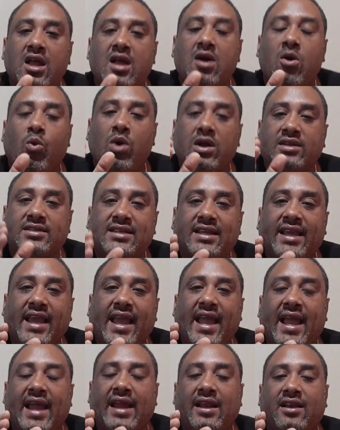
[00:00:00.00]
Once
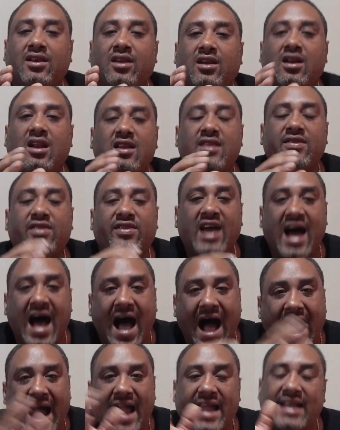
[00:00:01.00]
again, the
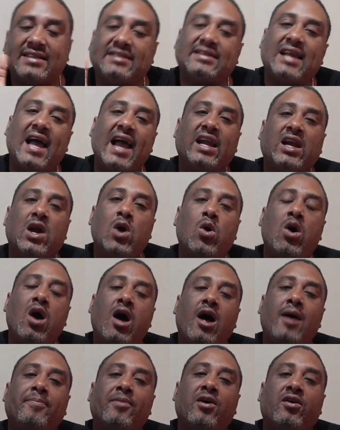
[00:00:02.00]
highest I go
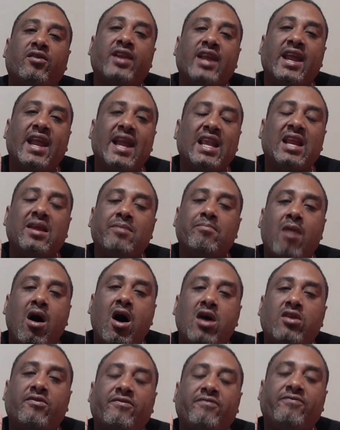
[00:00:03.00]
up on any
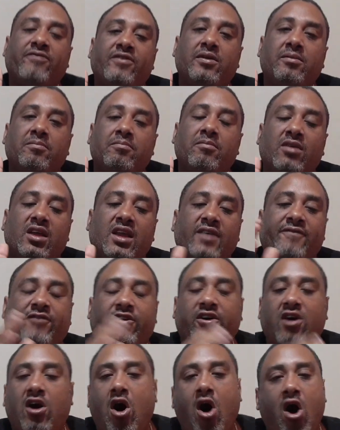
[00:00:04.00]
monofilament
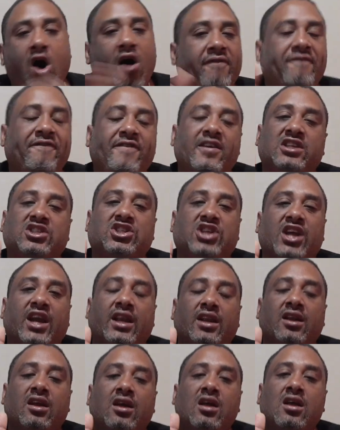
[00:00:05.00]
for all fishing,
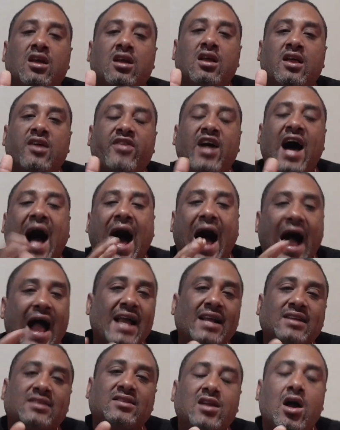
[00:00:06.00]
the
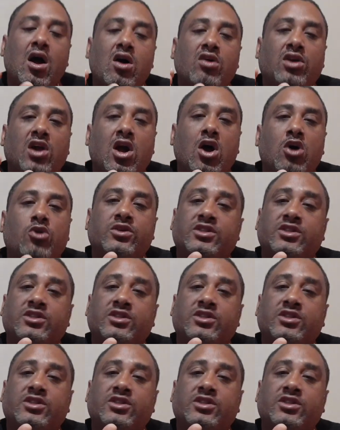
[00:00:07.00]
highest I'll go is